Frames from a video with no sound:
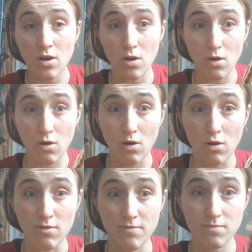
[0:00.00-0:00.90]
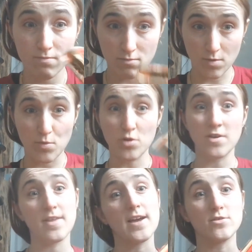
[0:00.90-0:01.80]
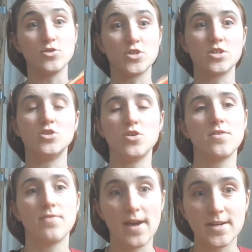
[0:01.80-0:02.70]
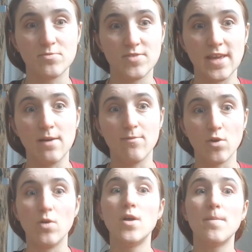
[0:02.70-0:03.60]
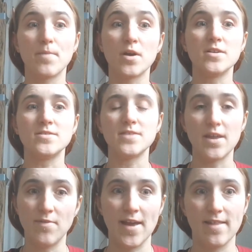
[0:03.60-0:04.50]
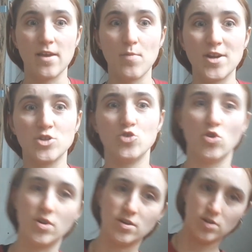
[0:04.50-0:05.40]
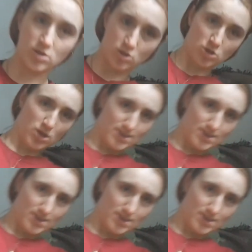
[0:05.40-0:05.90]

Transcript: of the book at the angle you're going to do it, that can be really helpful, because in reality when you're drawing, doing lots of